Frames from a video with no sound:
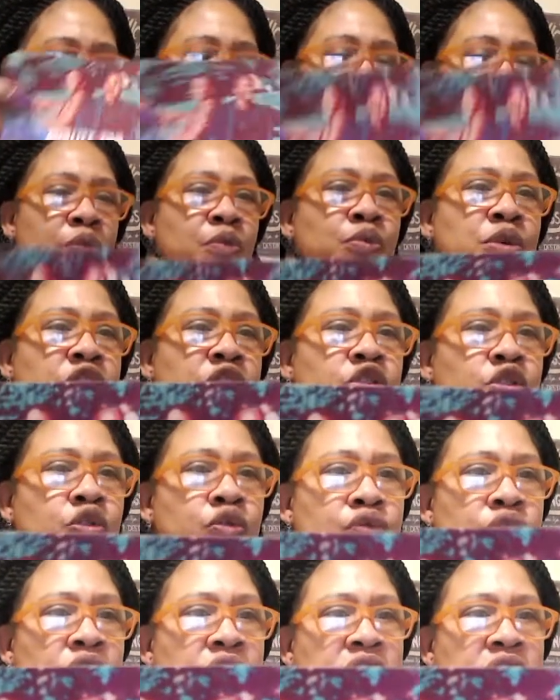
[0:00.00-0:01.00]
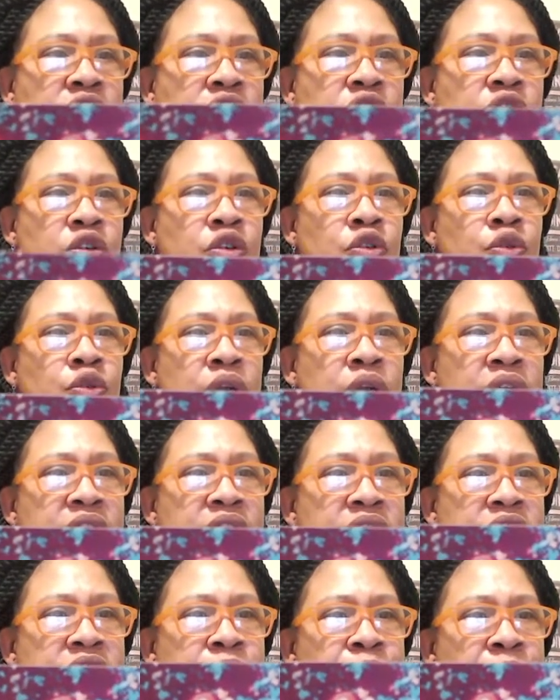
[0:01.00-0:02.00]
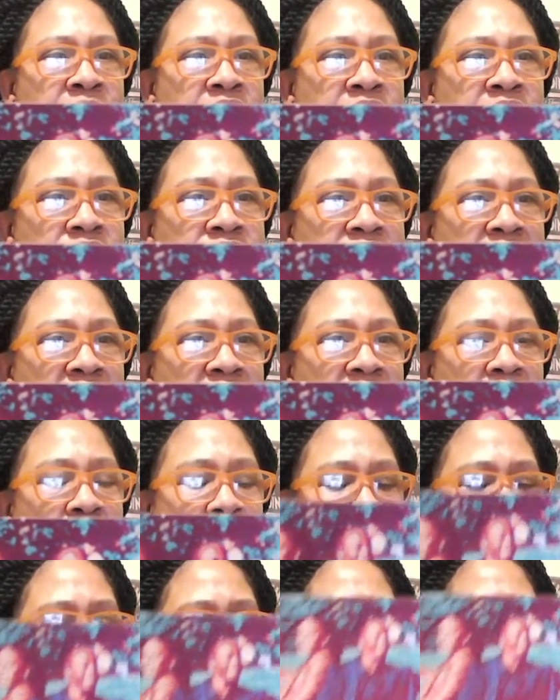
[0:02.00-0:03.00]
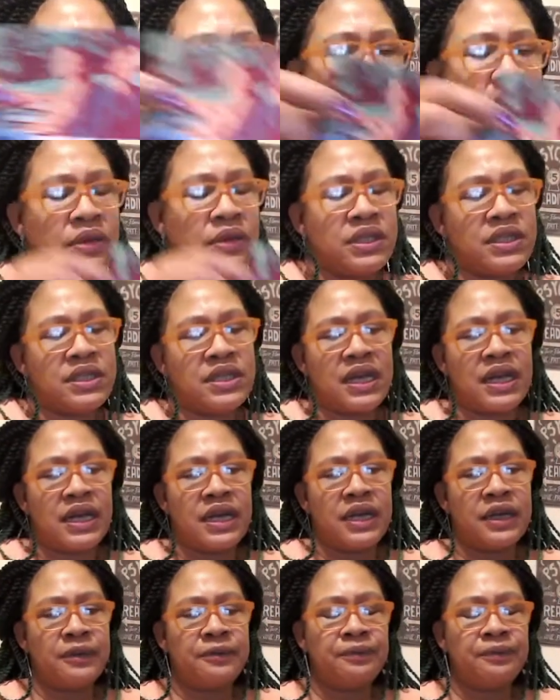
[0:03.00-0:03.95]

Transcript: what you really do in your spare time with quality time.